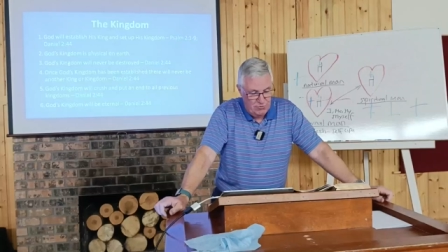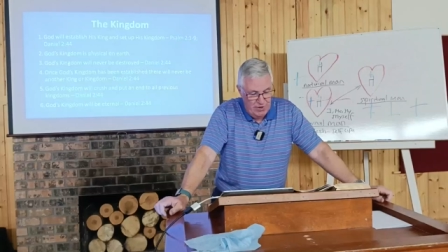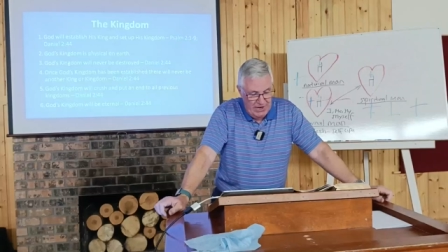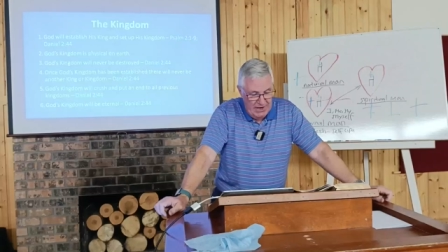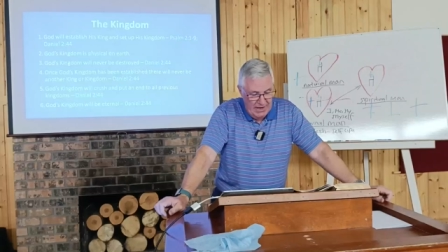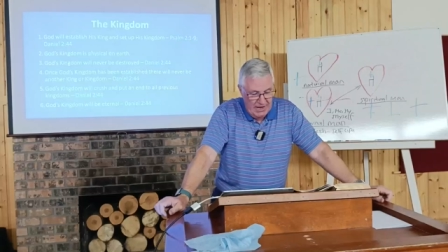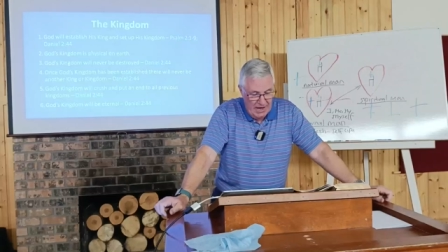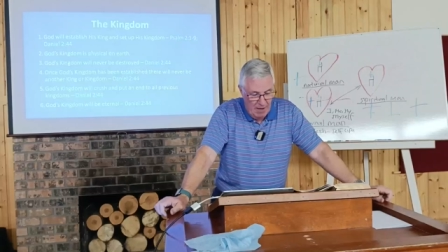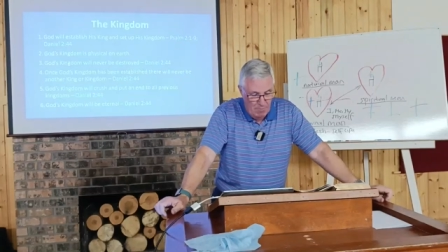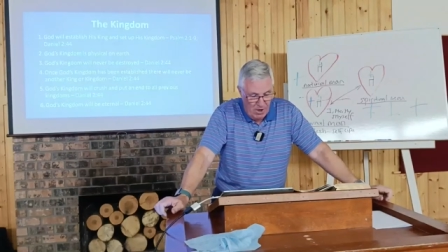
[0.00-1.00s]
reading
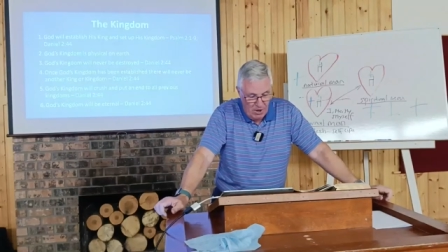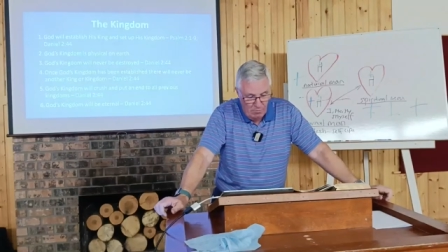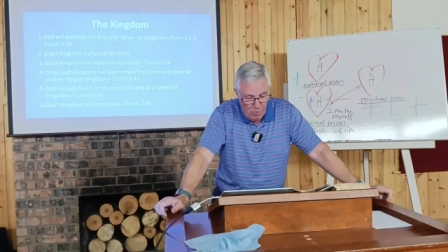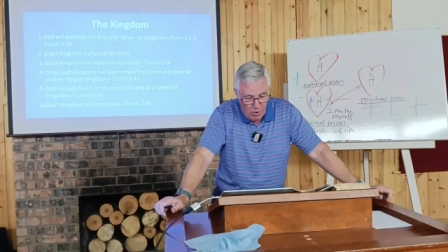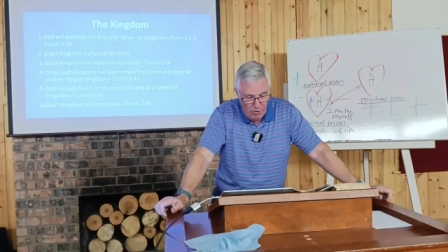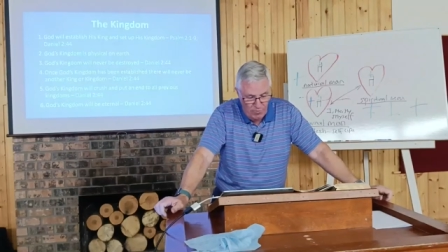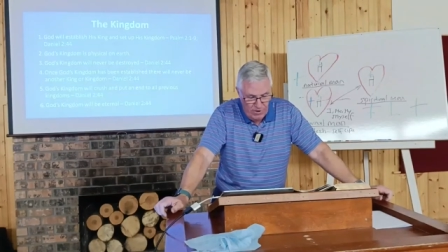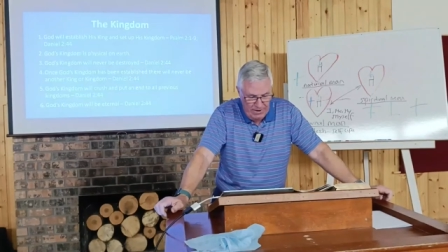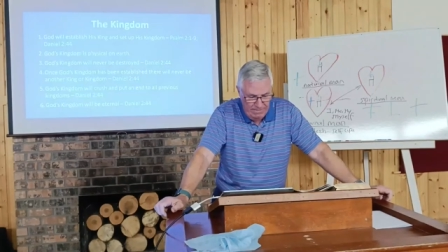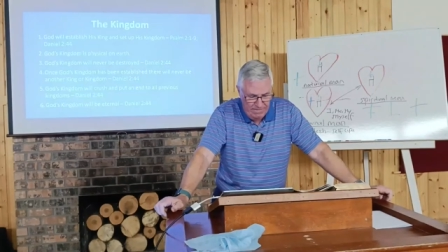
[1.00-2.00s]
among more
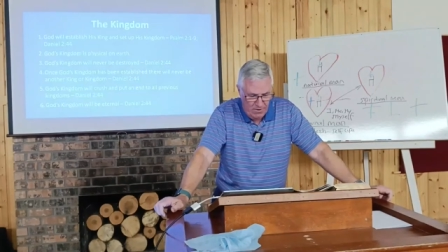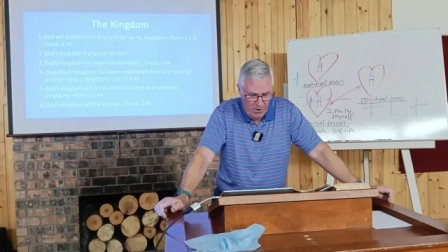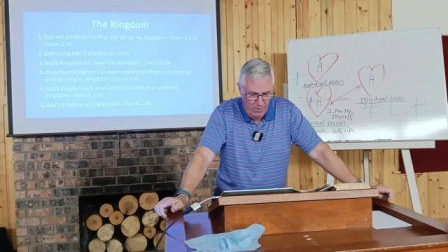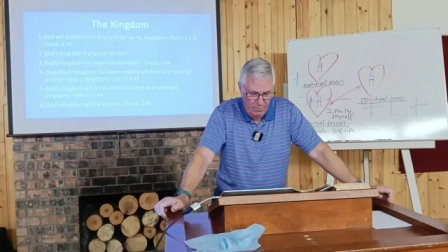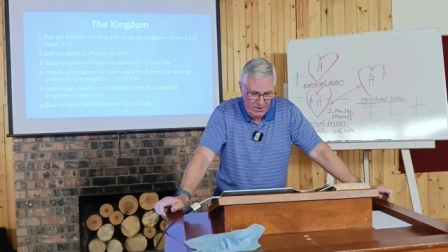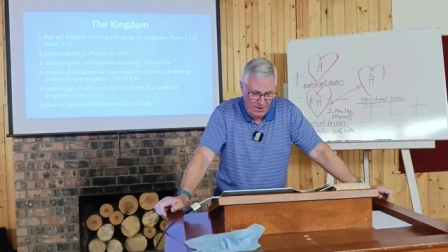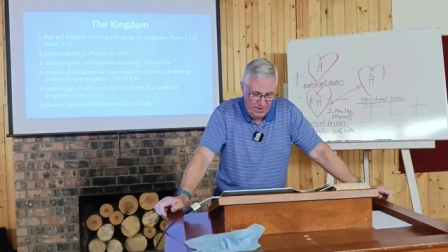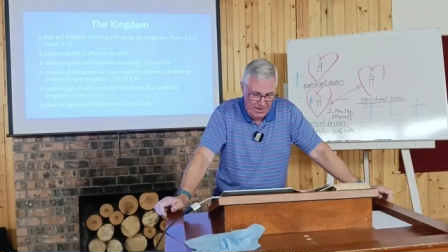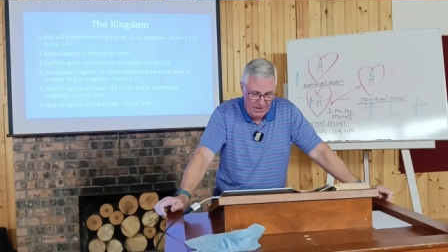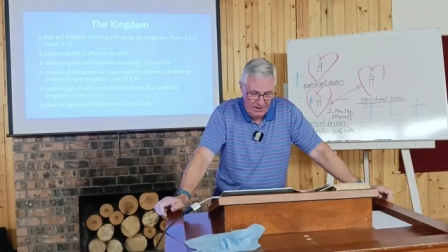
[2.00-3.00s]
reformed
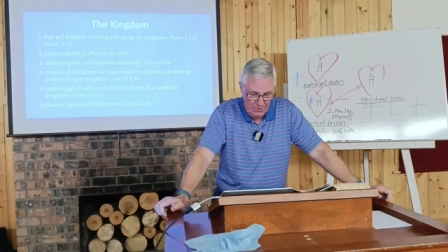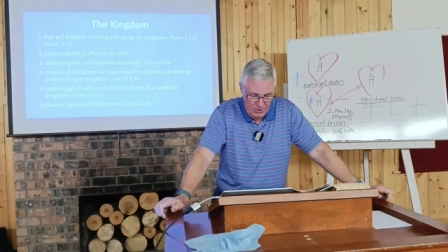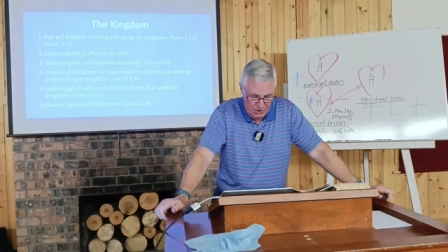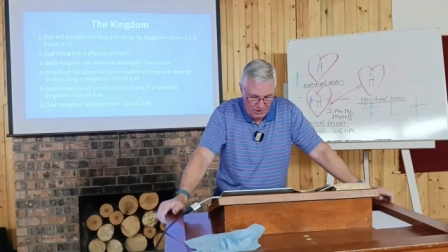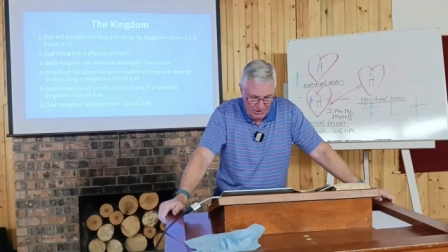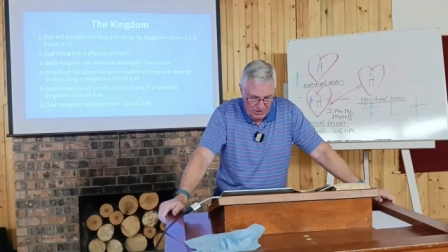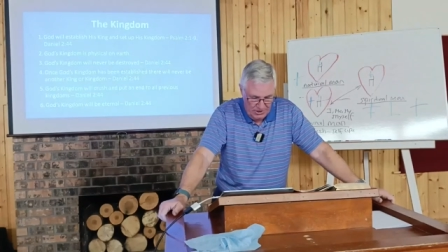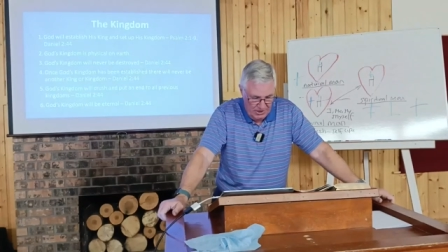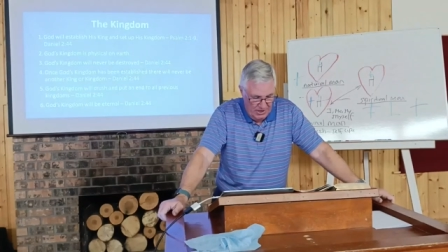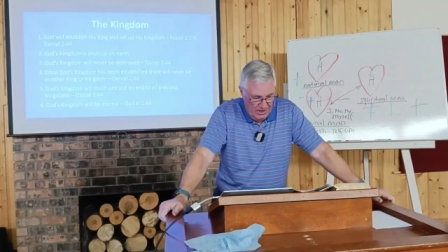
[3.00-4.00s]

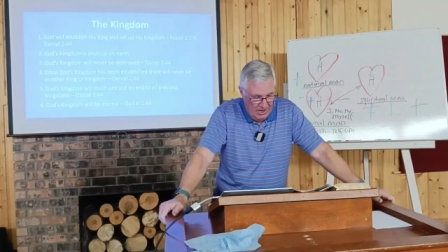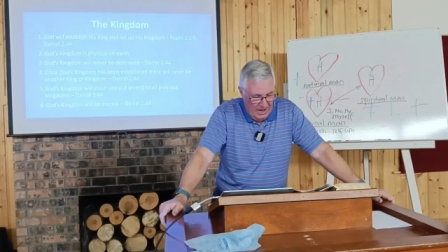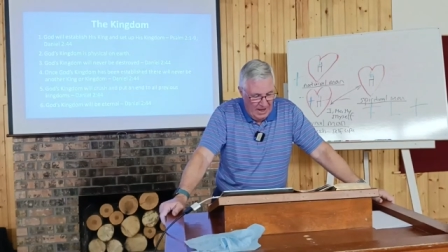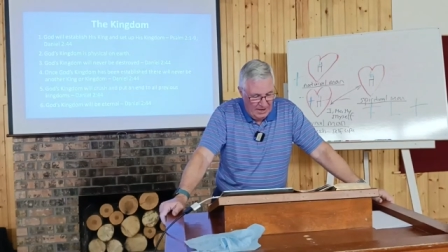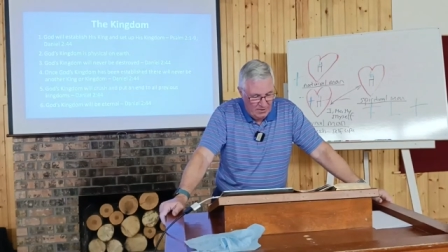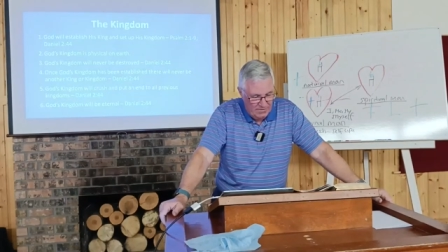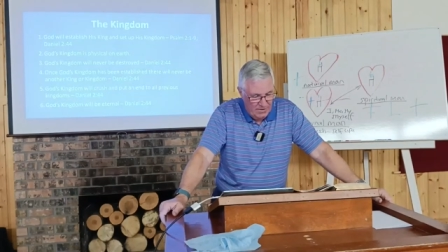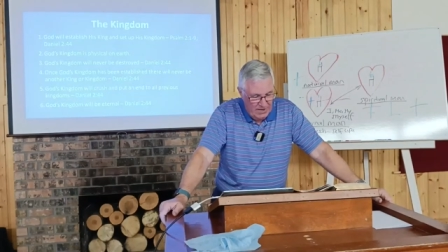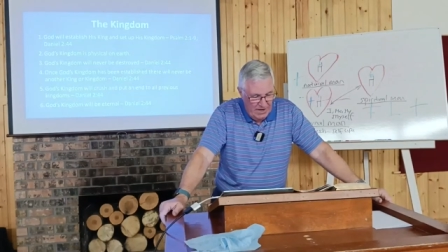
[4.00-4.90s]
theologians, and over the